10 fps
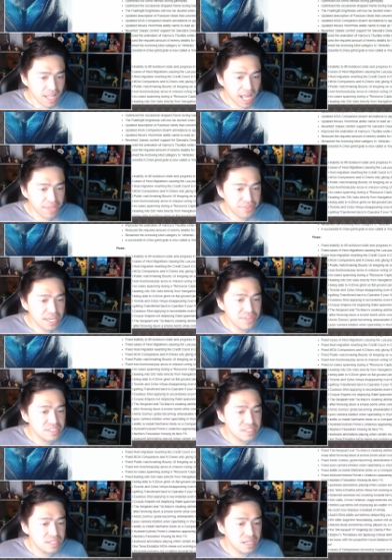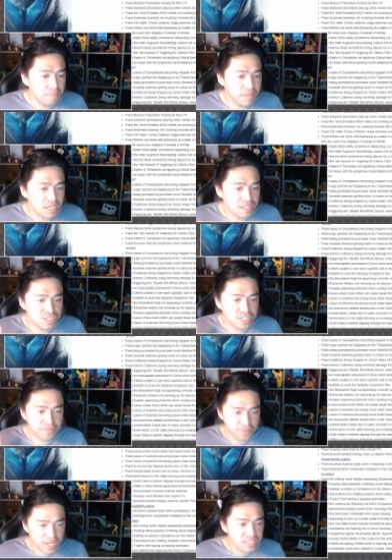I think this is going to be
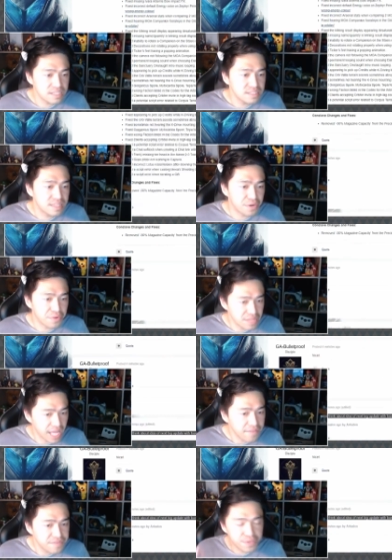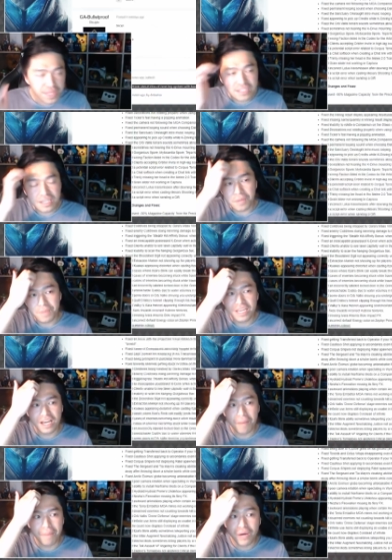just fixes that are left. So that's going to
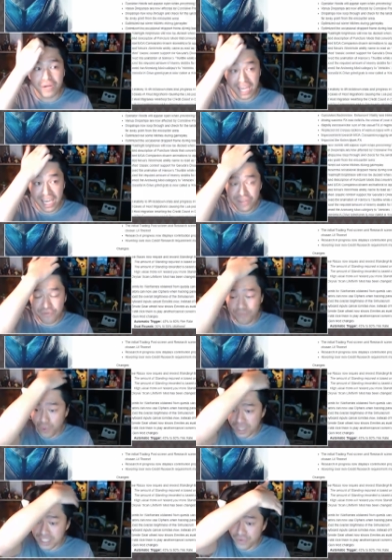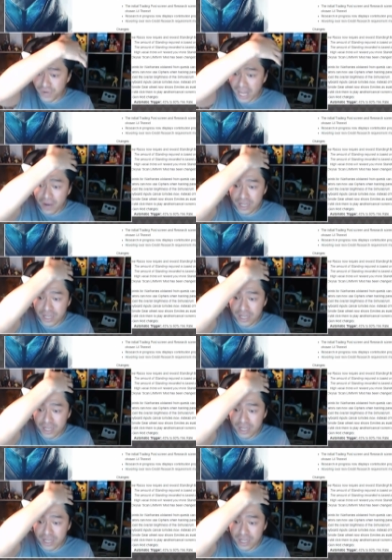be about it for this for now.